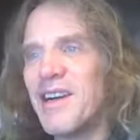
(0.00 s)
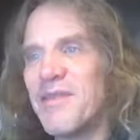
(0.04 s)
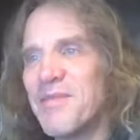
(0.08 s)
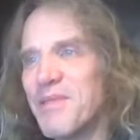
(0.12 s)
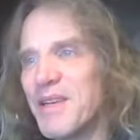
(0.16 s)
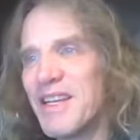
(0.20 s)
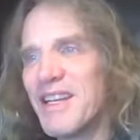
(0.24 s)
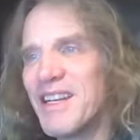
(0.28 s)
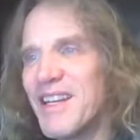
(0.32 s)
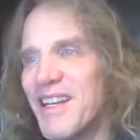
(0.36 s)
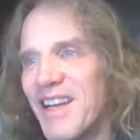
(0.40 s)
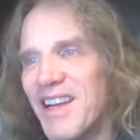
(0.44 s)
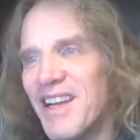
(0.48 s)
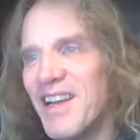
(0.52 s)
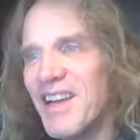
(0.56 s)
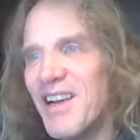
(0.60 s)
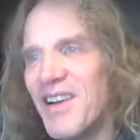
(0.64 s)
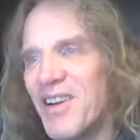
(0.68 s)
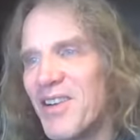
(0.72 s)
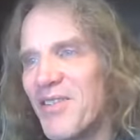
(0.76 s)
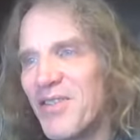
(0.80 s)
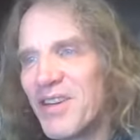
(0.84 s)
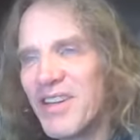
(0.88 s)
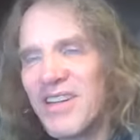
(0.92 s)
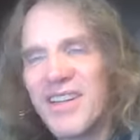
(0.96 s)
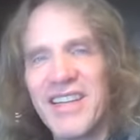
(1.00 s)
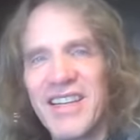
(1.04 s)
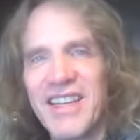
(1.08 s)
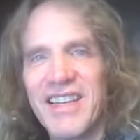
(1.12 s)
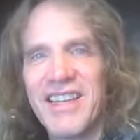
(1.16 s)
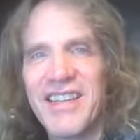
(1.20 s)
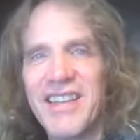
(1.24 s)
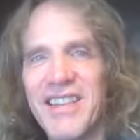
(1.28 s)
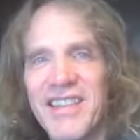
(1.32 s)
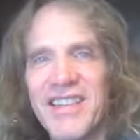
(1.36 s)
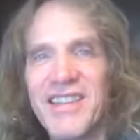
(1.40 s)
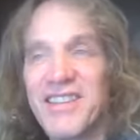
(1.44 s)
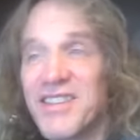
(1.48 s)
I mean, really,
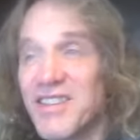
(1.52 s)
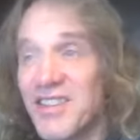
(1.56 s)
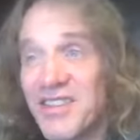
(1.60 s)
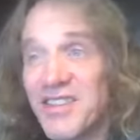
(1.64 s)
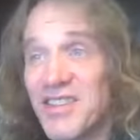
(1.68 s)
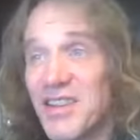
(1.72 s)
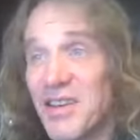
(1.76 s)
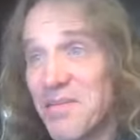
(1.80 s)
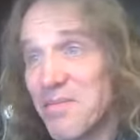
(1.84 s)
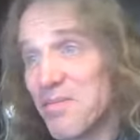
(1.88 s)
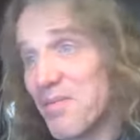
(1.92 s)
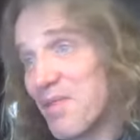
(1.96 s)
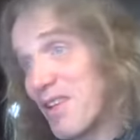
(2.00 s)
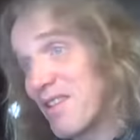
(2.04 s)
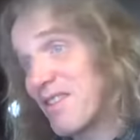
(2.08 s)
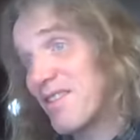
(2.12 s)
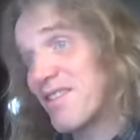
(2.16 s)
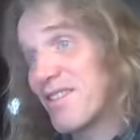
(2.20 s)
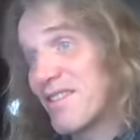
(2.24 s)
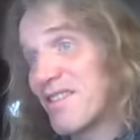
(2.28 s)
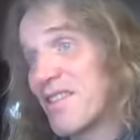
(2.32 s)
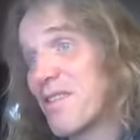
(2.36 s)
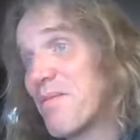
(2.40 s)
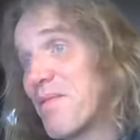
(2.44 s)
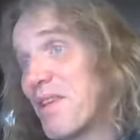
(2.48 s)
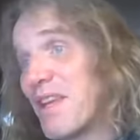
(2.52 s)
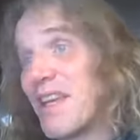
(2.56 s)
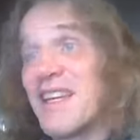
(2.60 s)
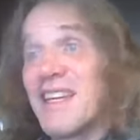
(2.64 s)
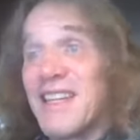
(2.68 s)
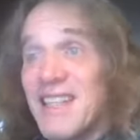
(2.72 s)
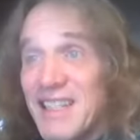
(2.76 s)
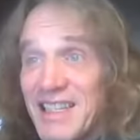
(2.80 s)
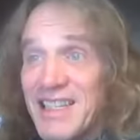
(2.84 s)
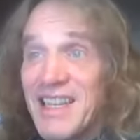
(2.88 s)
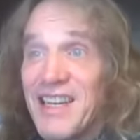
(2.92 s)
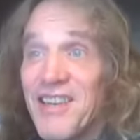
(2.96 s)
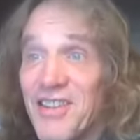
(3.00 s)
this is some this is something an
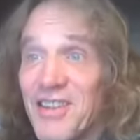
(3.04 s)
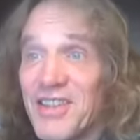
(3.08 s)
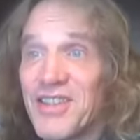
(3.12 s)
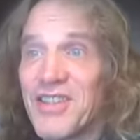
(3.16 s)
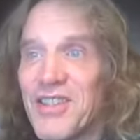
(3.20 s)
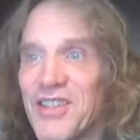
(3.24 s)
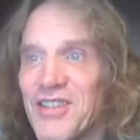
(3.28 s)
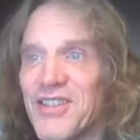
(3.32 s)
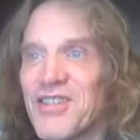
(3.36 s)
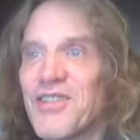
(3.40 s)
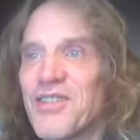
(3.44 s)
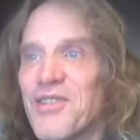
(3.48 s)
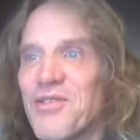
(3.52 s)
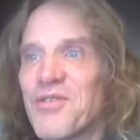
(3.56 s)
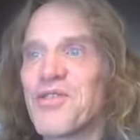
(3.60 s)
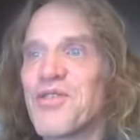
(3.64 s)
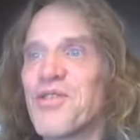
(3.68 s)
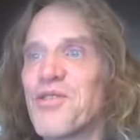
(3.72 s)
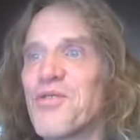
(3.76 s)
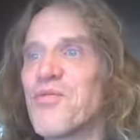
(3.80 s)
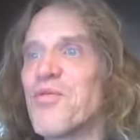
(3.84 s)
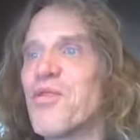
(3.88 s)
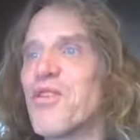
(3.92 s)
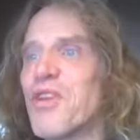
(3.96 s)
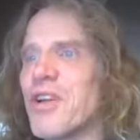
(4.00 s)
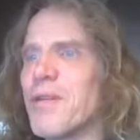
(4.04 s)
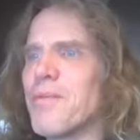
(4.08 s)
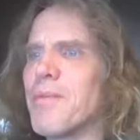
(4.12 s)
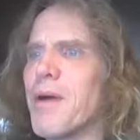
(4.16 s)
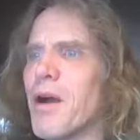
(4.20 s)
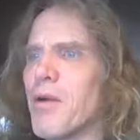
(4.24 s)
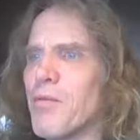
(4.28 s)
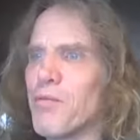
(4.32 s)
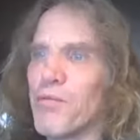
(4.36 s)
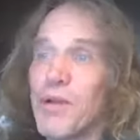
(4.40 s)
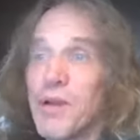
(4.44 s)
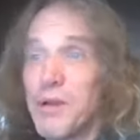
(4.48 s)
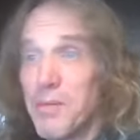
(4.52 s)
intelligence should worry
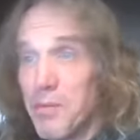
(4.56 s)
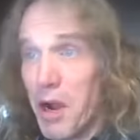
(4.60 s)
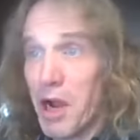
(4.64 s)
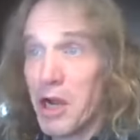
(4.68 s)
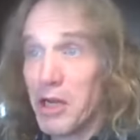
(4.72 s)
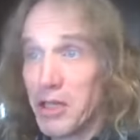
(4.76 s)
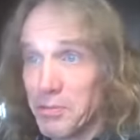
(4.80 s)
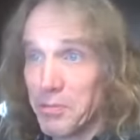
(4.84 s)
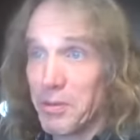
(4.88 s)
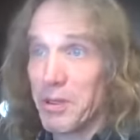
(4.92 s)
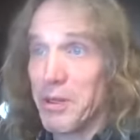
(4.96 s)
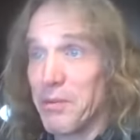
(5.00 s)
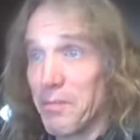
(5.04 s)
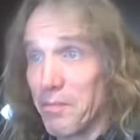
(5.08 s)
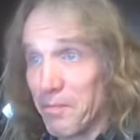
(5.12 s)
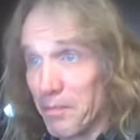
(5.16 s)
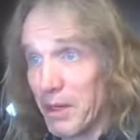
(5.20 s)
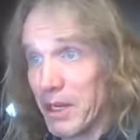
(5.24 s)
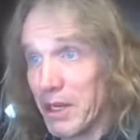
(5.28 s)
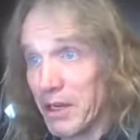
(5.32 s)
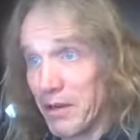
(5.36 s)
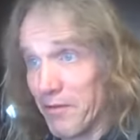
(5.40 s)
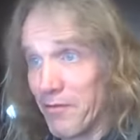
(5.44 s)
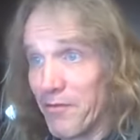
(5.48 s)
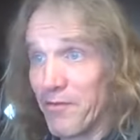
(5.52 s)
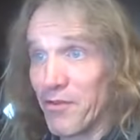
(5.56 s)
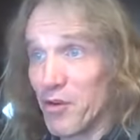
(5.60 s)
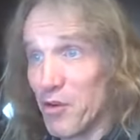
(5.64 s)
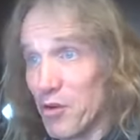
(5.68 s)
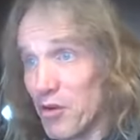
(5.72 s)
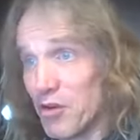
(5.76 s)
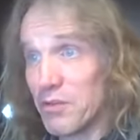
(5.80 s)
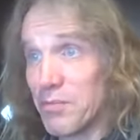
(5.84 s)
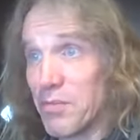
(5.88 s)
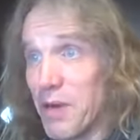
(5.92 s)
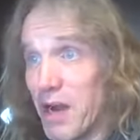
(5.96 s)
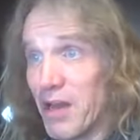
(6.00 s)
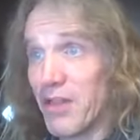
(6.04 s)
about. We might be being
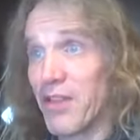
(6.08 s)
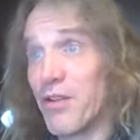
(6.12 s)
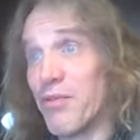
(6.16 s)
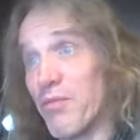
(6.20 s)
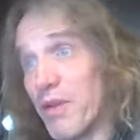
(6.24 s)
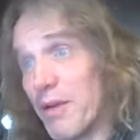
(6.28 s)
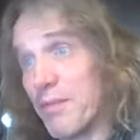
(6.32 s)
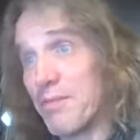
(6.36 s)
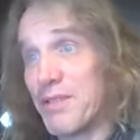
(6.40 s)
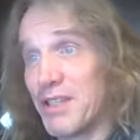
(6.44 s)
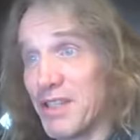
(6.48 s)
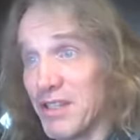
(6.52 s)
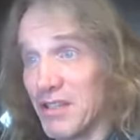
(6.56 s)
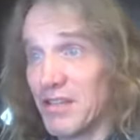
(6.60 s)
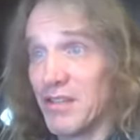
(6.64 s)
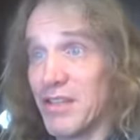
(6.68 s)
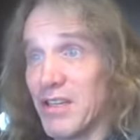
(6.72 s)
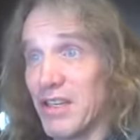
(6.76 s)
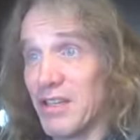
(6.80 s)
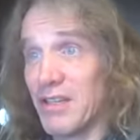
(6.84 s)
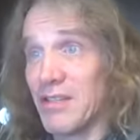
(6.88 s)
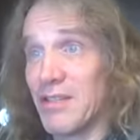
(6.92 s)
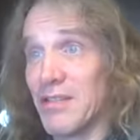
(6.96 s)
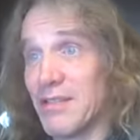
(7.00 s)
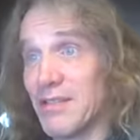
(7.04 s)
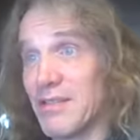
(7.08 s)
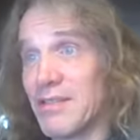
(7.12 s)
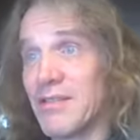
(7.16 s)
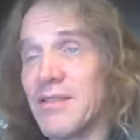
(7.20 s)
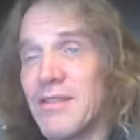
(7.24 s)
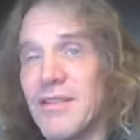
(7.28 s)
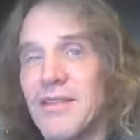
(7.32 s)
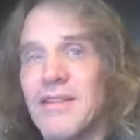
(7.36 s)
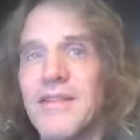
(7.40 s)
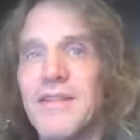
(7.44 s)
fooled by the reptilians,